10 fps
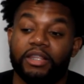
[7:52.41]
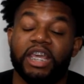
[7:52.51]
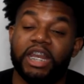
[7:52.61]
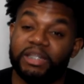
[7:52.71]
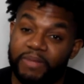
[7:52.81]

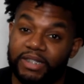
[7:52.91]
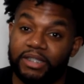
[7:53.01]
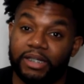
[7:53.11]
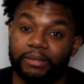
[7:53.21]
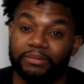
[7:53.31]
It is
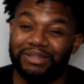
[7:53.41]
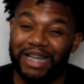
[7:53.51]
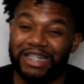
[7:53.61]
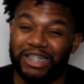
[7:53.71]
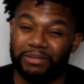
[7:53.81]
messed up.
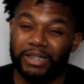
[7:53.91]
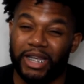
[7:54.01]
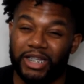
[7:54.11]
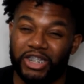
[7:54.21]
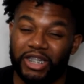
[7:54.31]
That's some
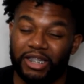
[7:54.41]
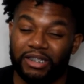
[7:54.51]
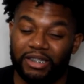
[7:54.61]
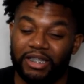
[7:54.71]
shady shit.